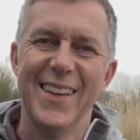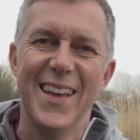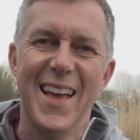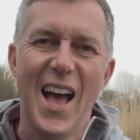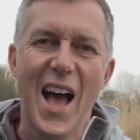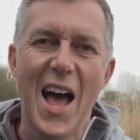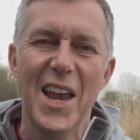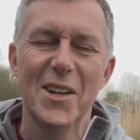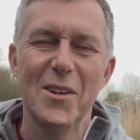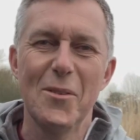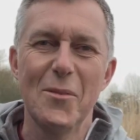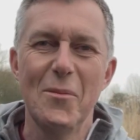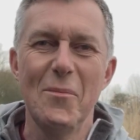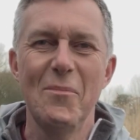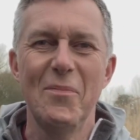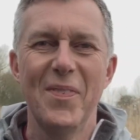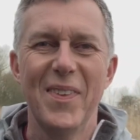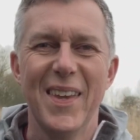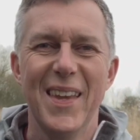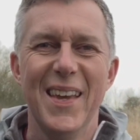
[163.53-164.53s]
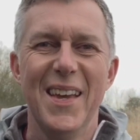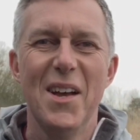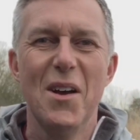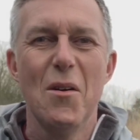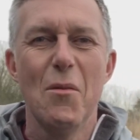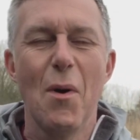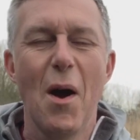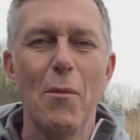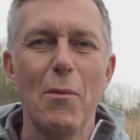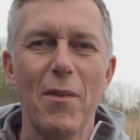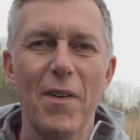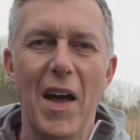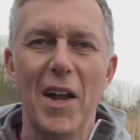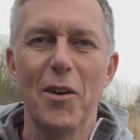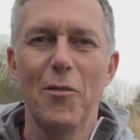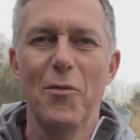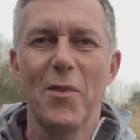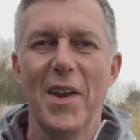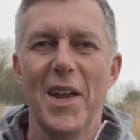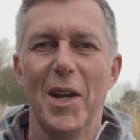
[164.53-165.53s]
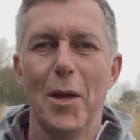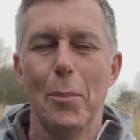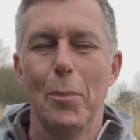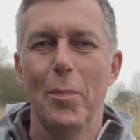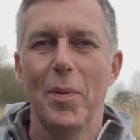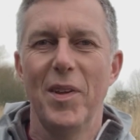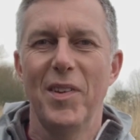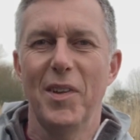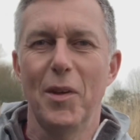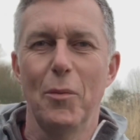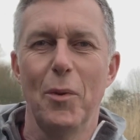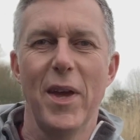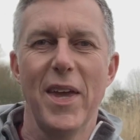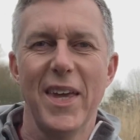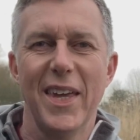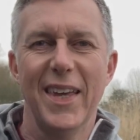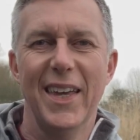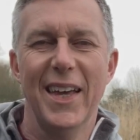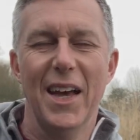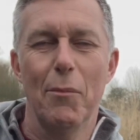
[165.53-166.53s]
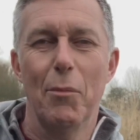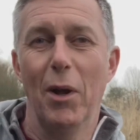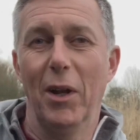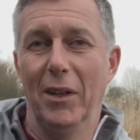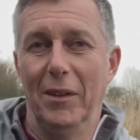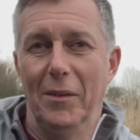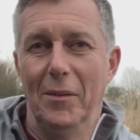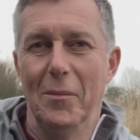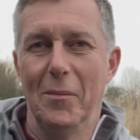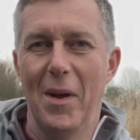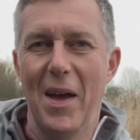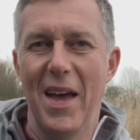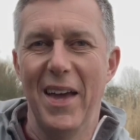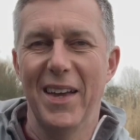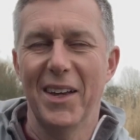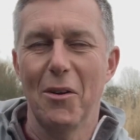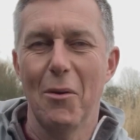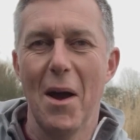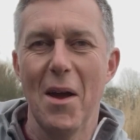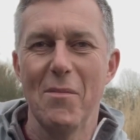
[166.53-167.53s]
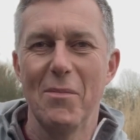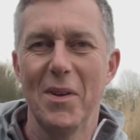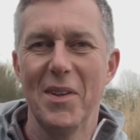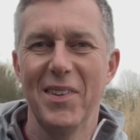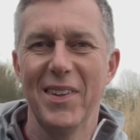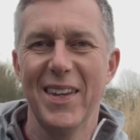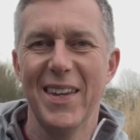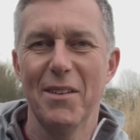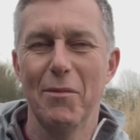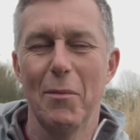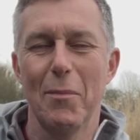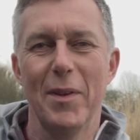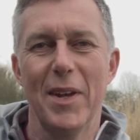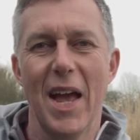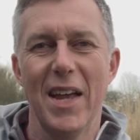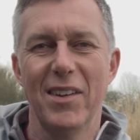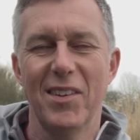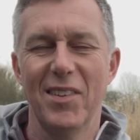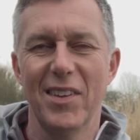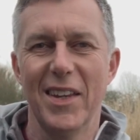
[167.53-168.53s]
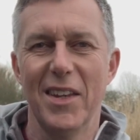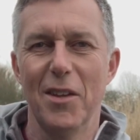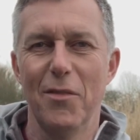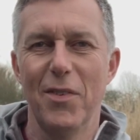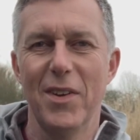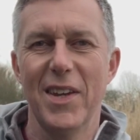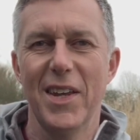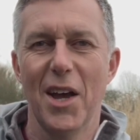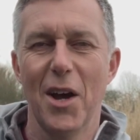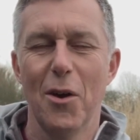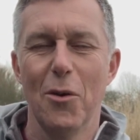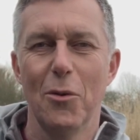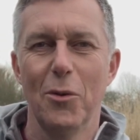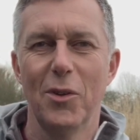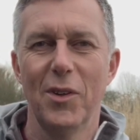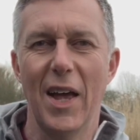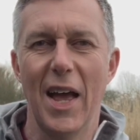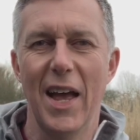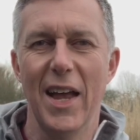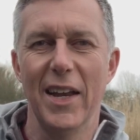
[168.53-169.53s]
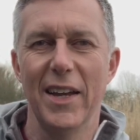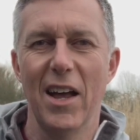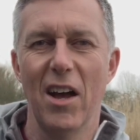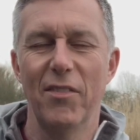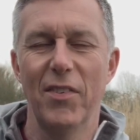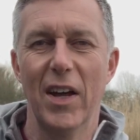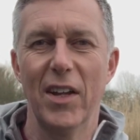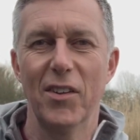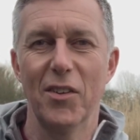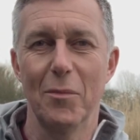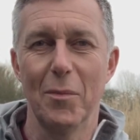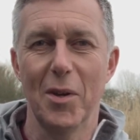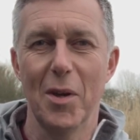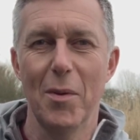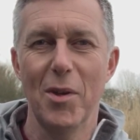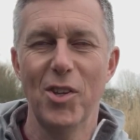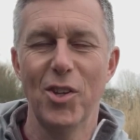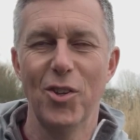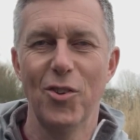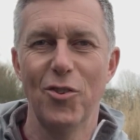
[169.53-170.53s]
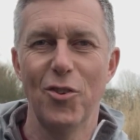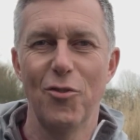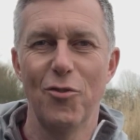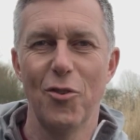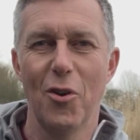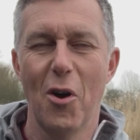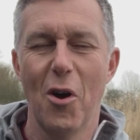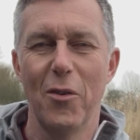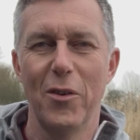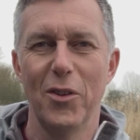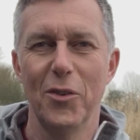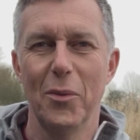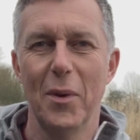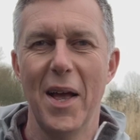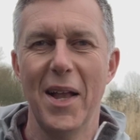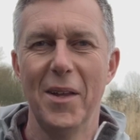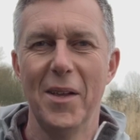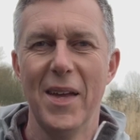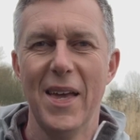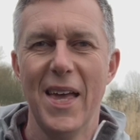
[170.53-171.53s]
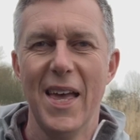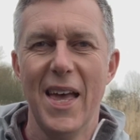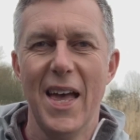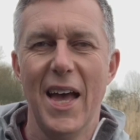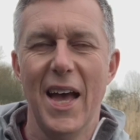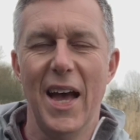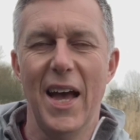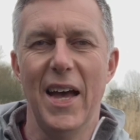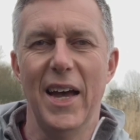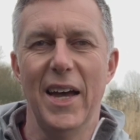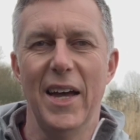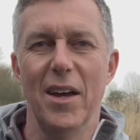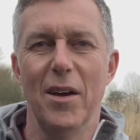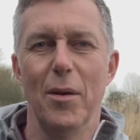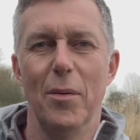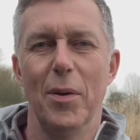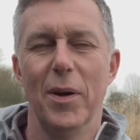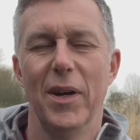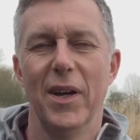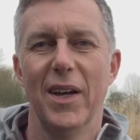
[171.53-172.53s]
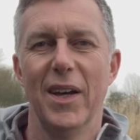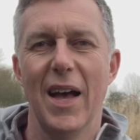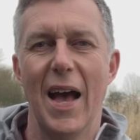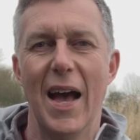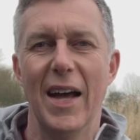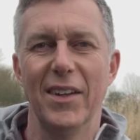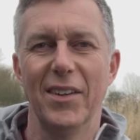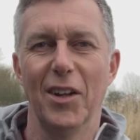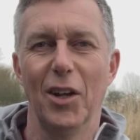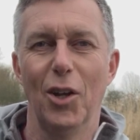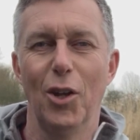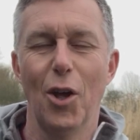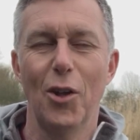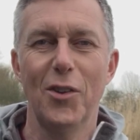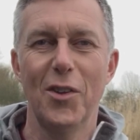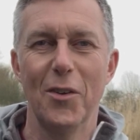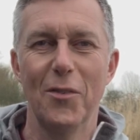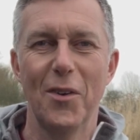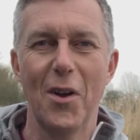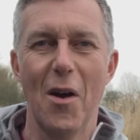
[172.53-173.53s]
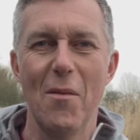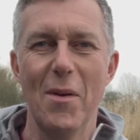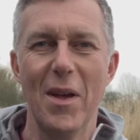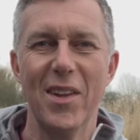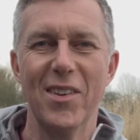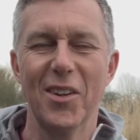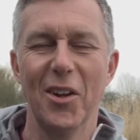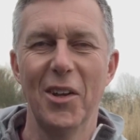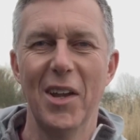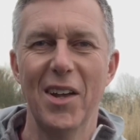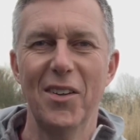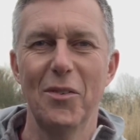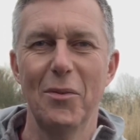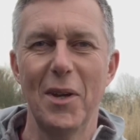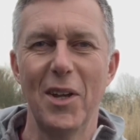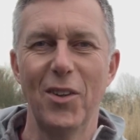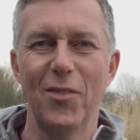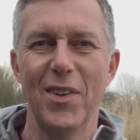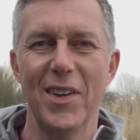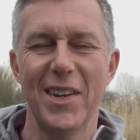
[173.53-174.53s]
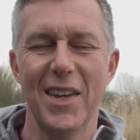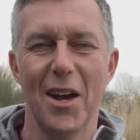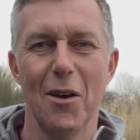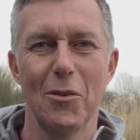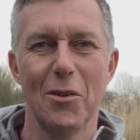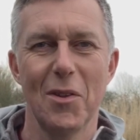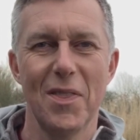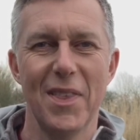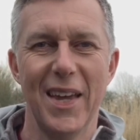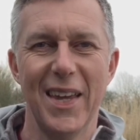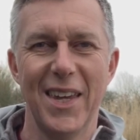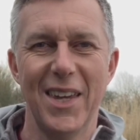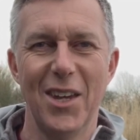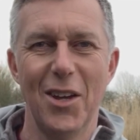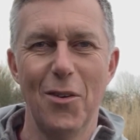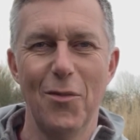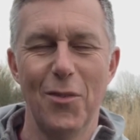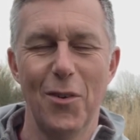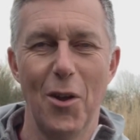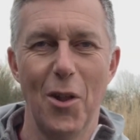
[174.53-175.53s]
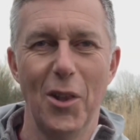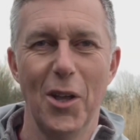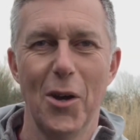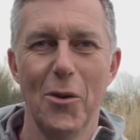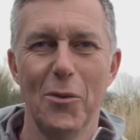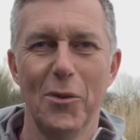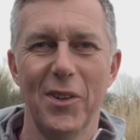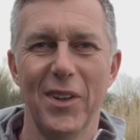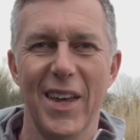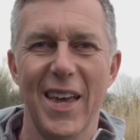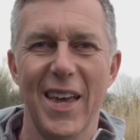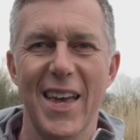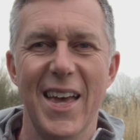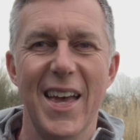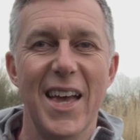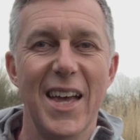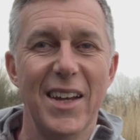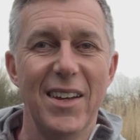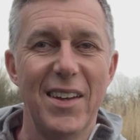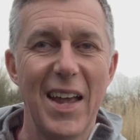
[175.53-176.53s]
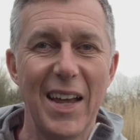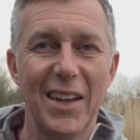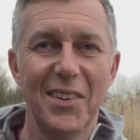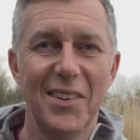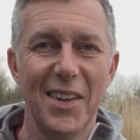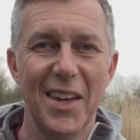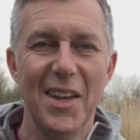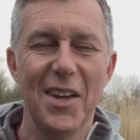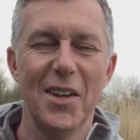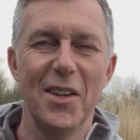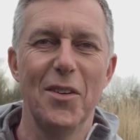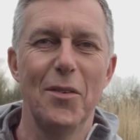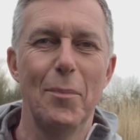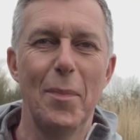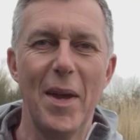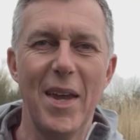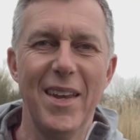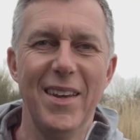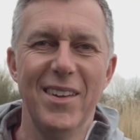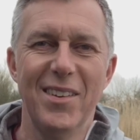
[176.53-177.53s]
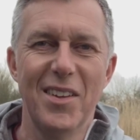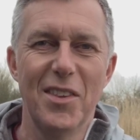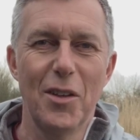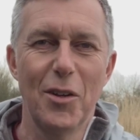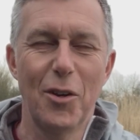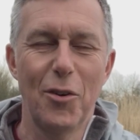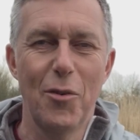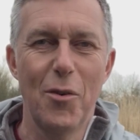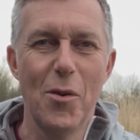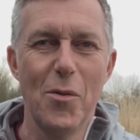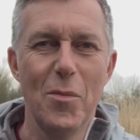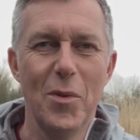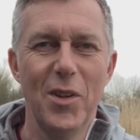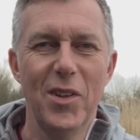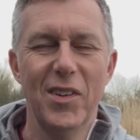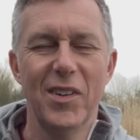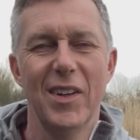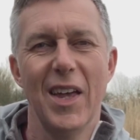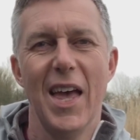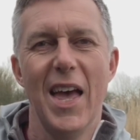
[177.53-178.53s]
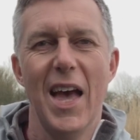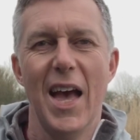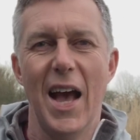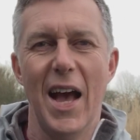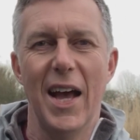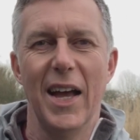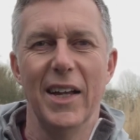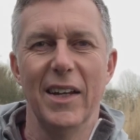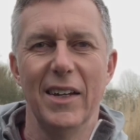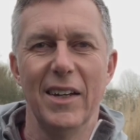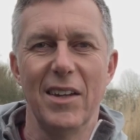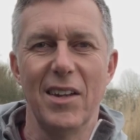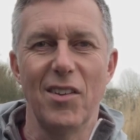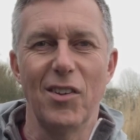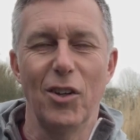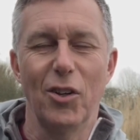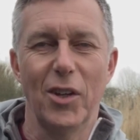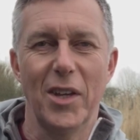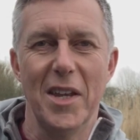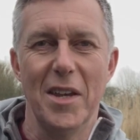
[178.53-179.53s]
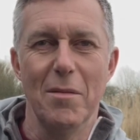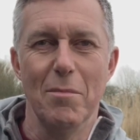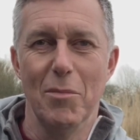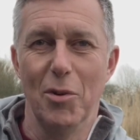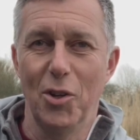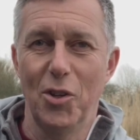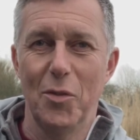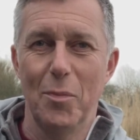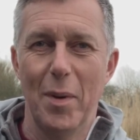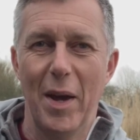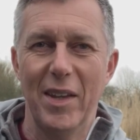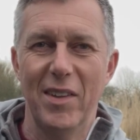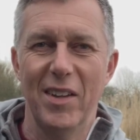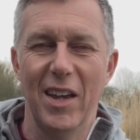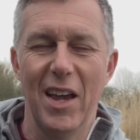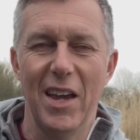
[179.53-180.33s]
Hello. Well, we've had a really busy week. Well, quite busy. We've been editing the videos, and I've had some commissions to draw as well. I've had a lot of comments on last week's video, so thank you for all those. Dexter has been to the groomers and he's looking much better.